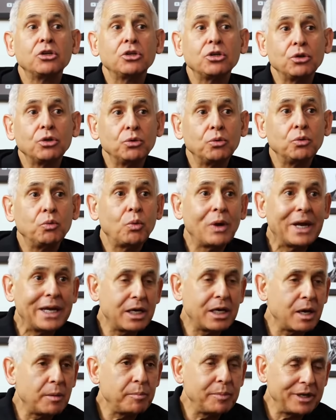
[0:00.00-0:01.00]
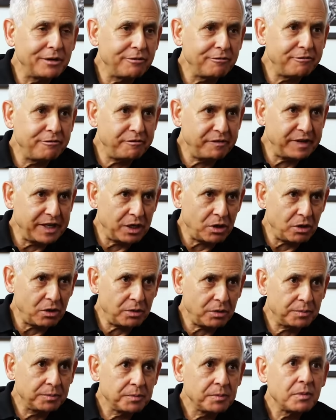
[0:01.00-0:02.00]
to wake up in fear
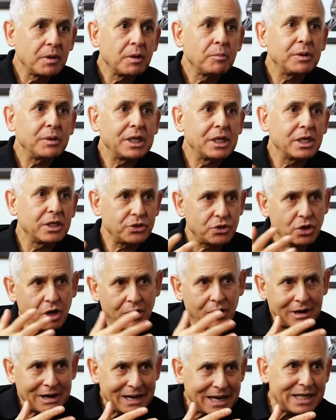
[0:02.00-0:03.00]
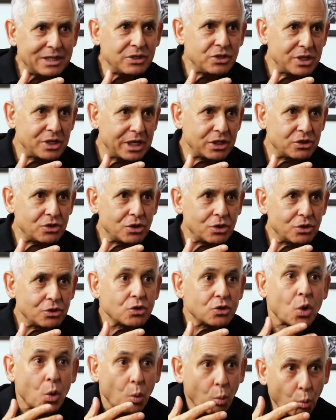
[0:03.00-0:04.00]
because our
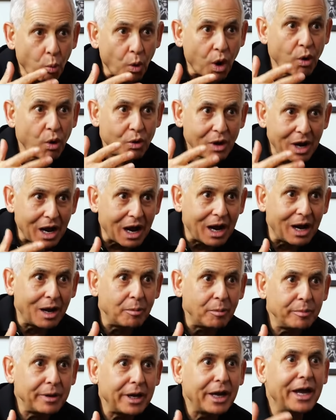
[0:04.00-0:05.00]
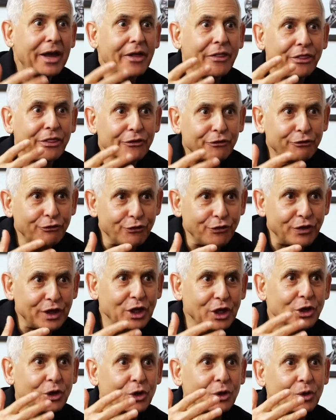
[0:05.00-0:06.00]
ancestors woke up and the
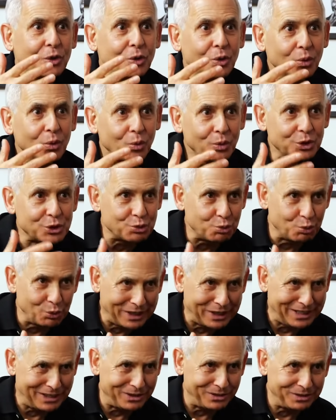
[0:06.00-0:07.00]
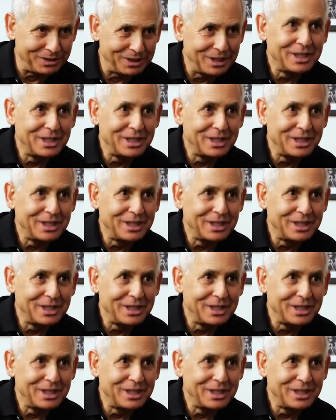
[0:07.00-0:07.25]
fear was real.